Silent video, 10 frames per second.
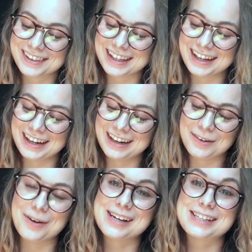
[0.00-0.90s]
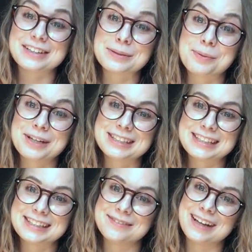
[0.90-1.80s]
Then what is your support
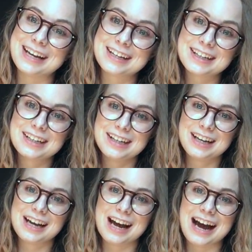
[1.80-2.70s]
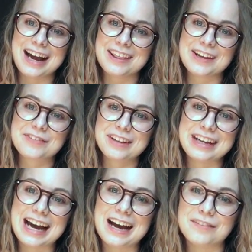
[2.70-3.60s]
system like? I
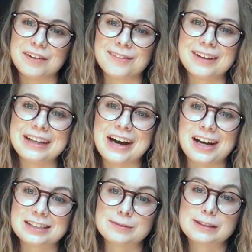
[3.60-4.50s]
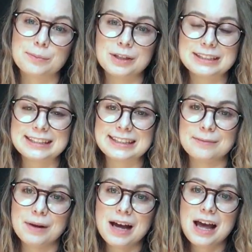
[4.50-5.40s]
thankfully have a really awesome support
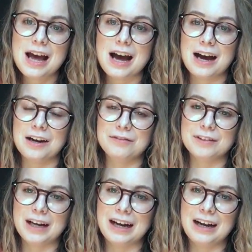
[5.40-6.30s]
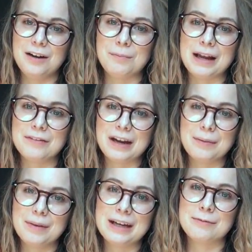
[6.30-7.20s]
system of my
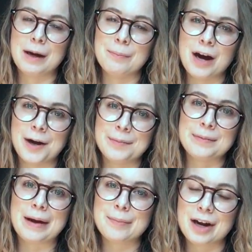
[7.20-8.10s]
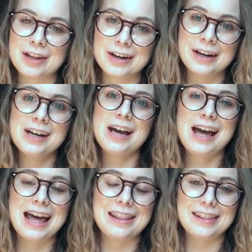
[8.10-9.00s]
family, of my mom and my brother,
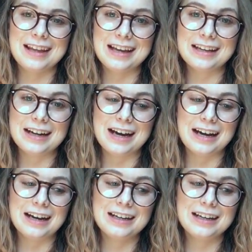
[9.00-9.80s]
and then